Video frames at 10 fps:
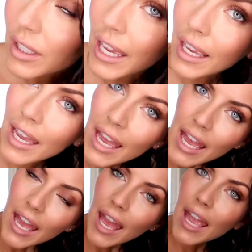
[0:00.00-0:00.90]
like.
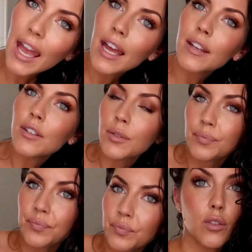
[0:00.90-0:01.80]
And
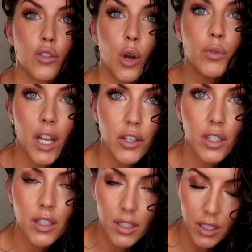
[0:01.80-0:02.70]
don't touch
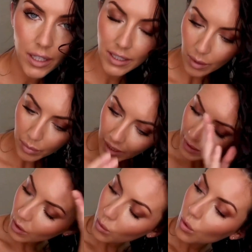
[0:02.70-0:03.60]
this until it's
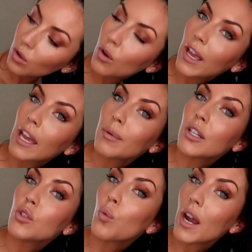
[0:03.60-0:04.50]
completely cool, okay?
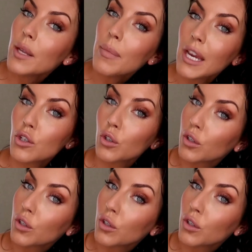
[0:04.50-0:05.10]
Because you want to make sure